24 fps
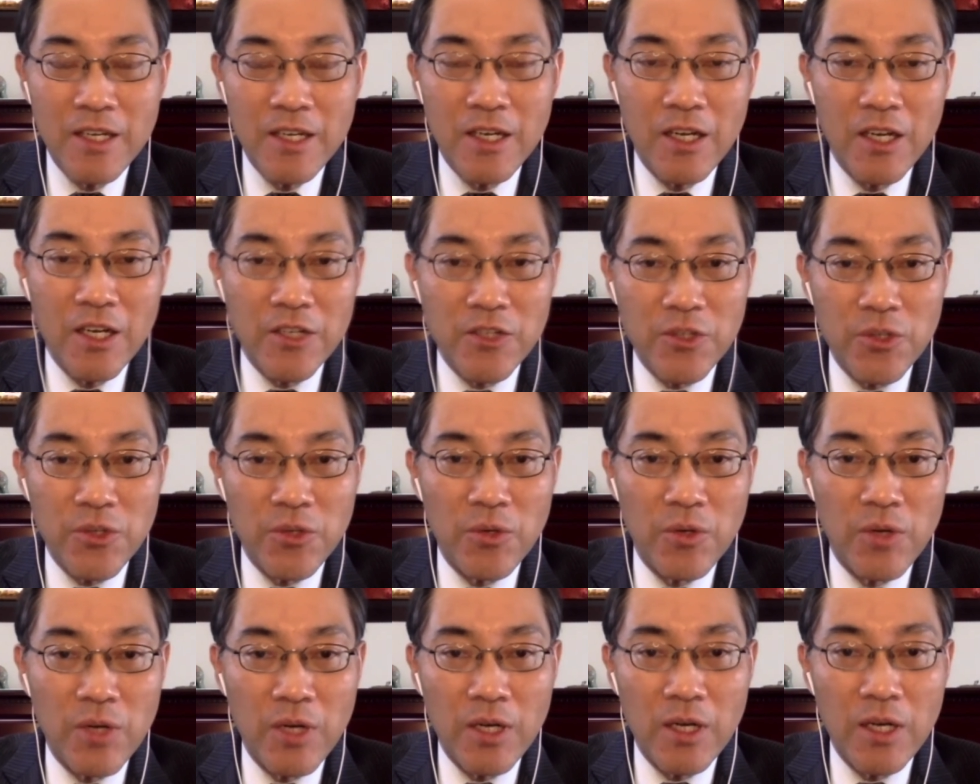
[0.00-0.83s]
Uh, mm.
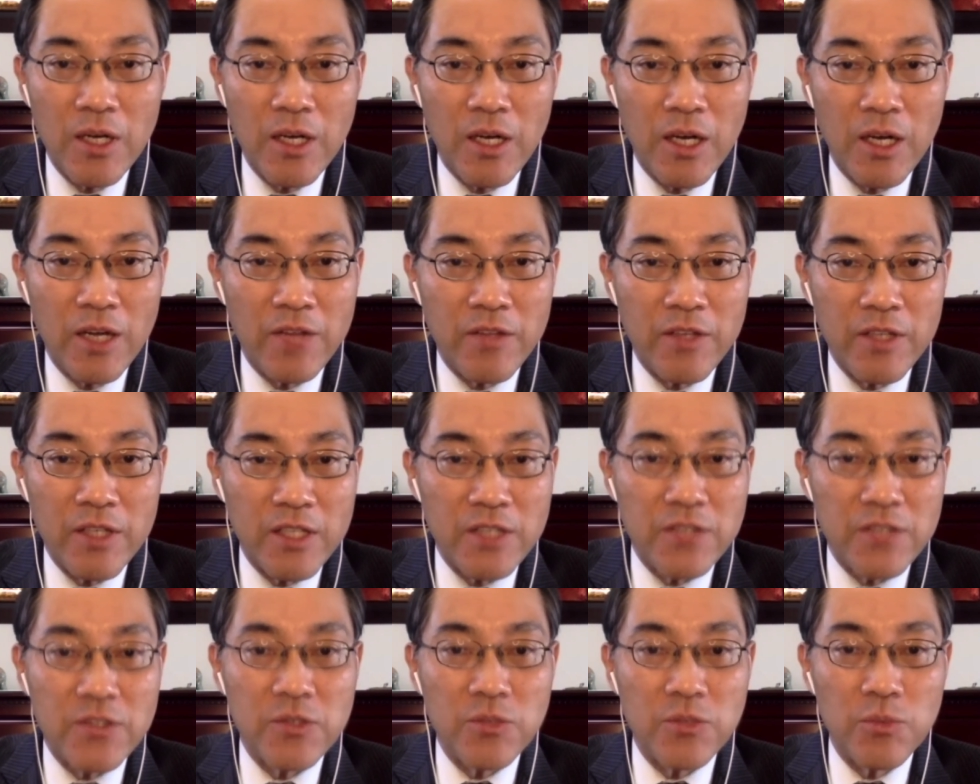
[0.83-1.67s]
So uh, I think
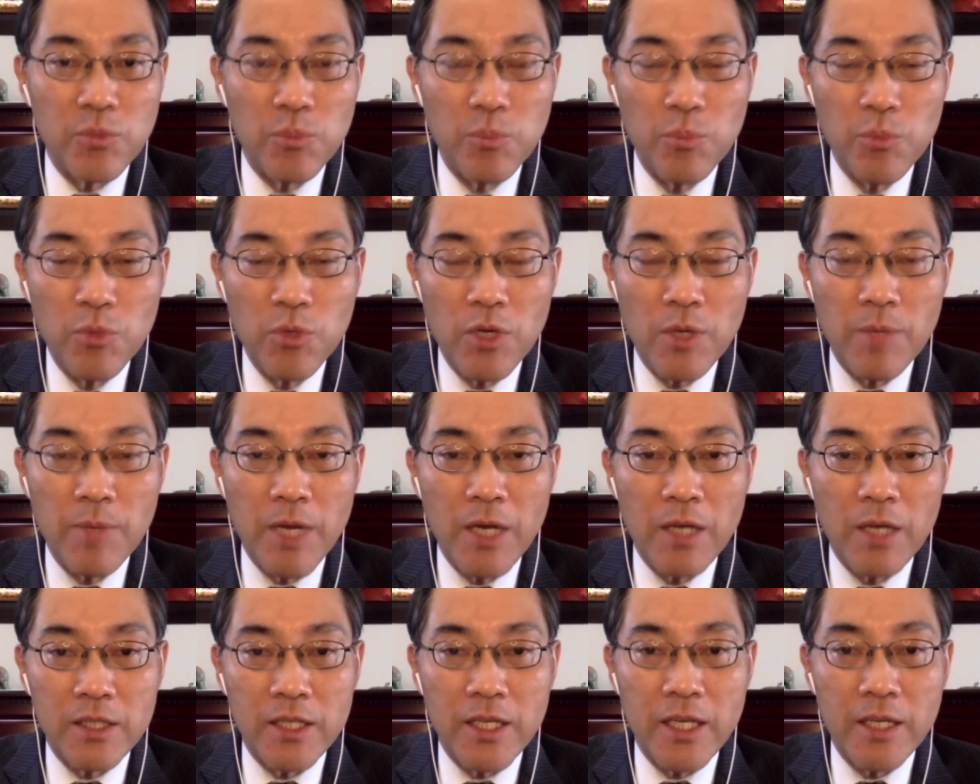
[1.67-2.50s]
it's more
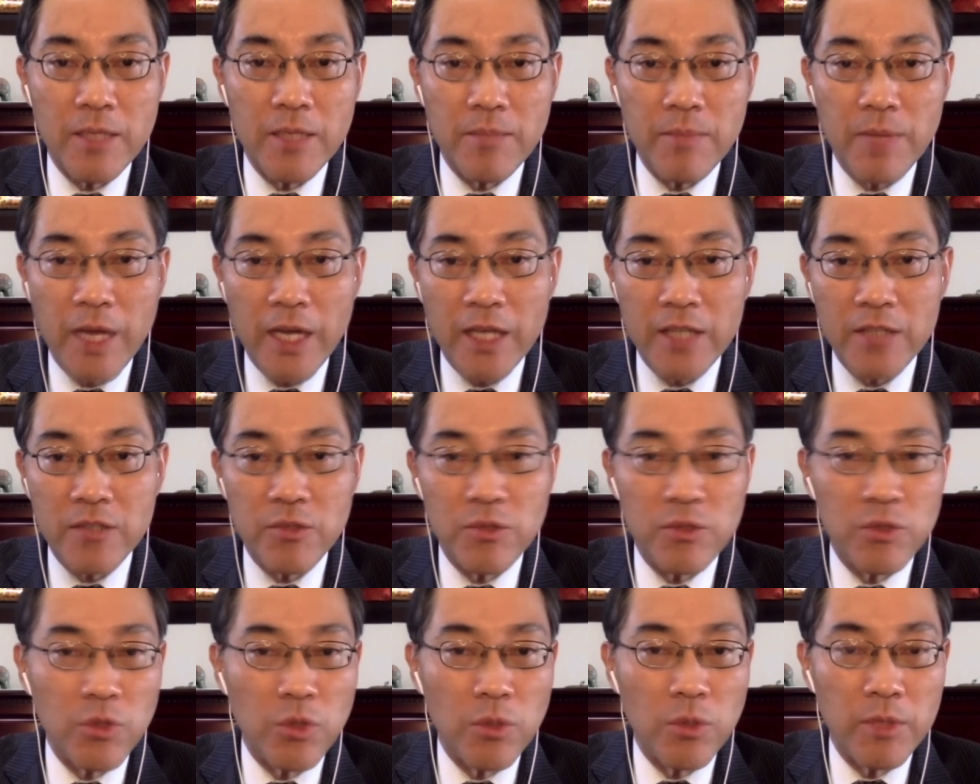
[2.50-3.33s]
about getting back
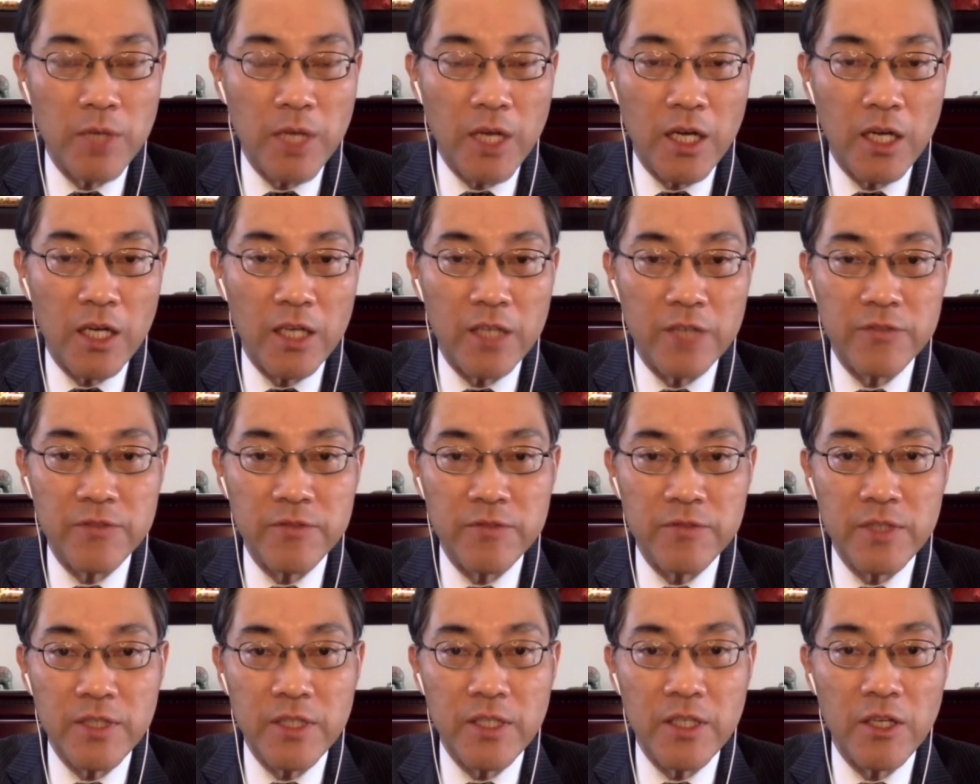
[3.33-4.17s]
to a normal life.
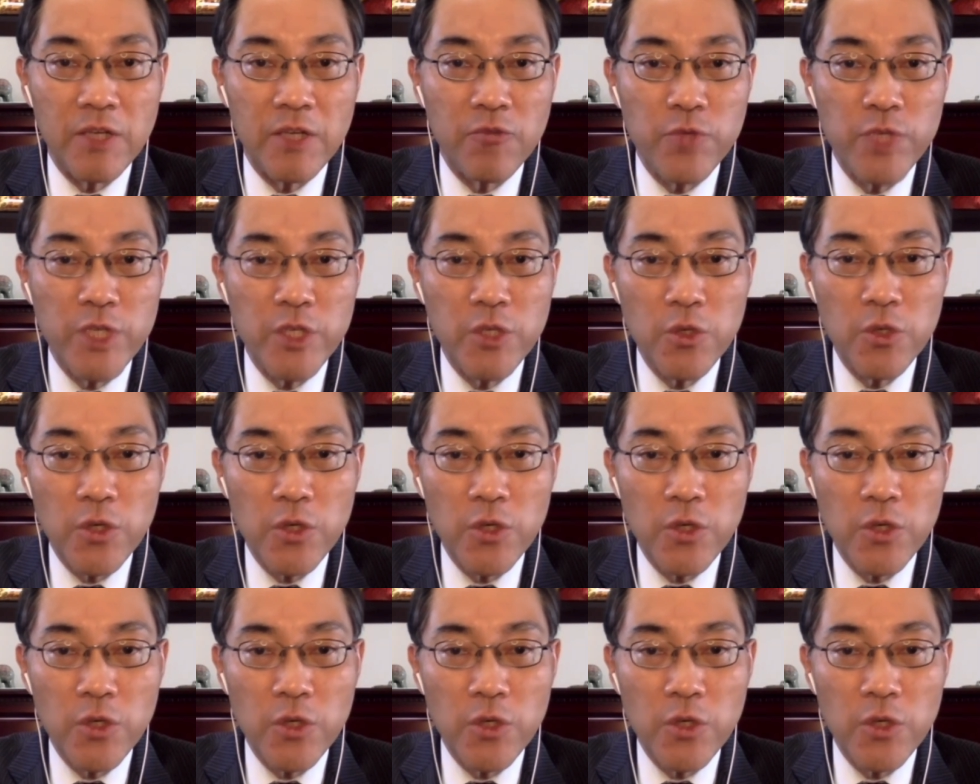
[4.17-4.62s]
Uh, if we